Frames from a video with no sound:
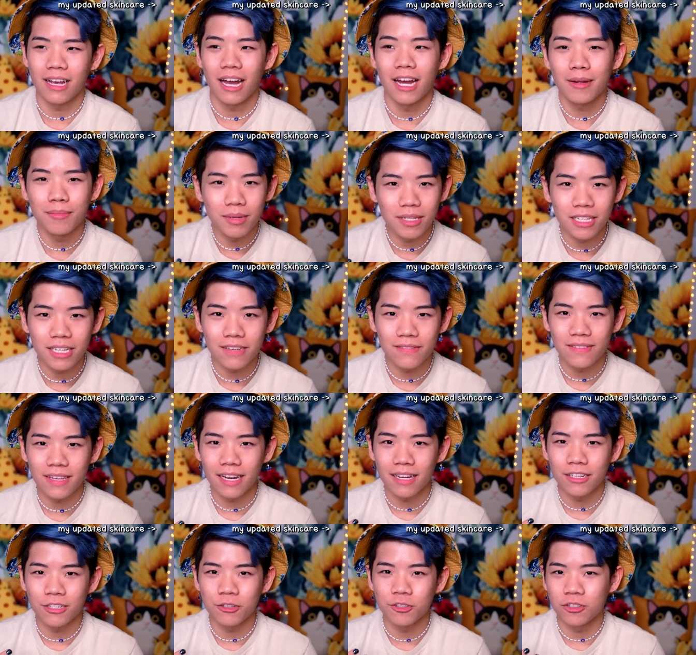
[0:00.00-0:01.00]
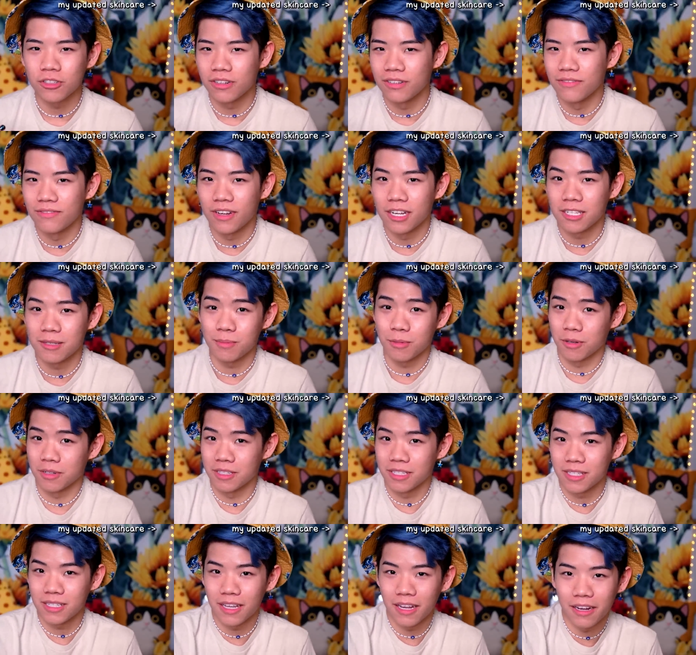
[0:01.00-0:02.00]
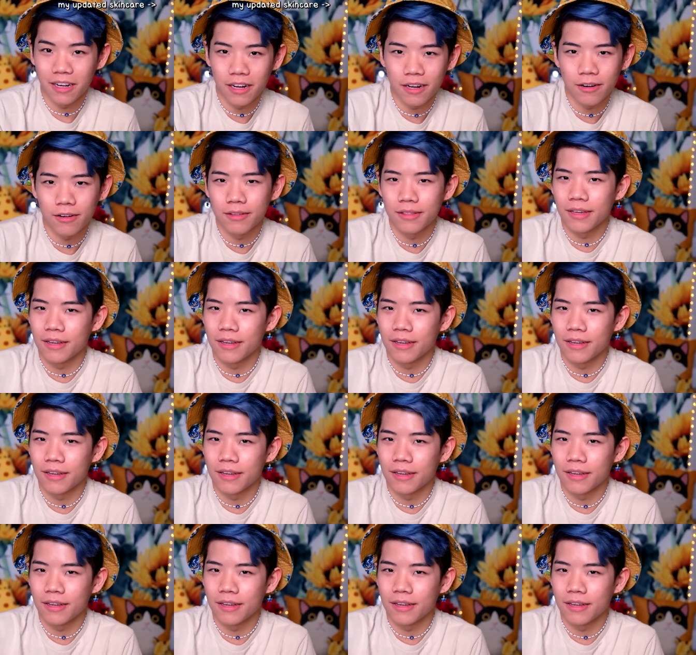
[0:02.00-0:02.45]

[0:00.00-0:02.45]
I believe that you should invest more in skincare